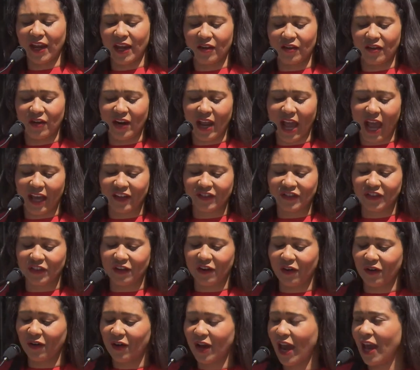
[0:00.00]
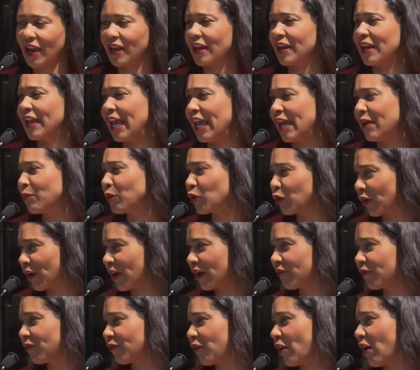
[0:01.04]
International and an
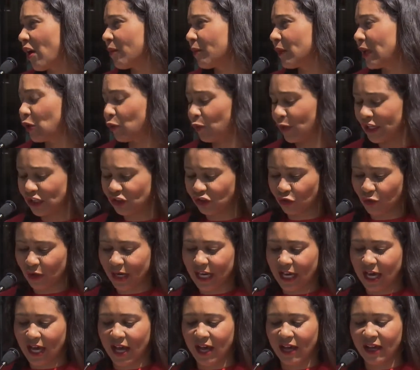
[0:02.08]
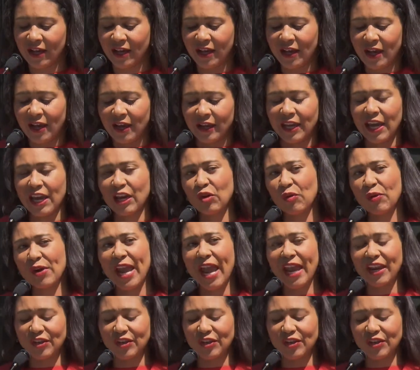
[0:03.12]
immigrant from Eritrea, can create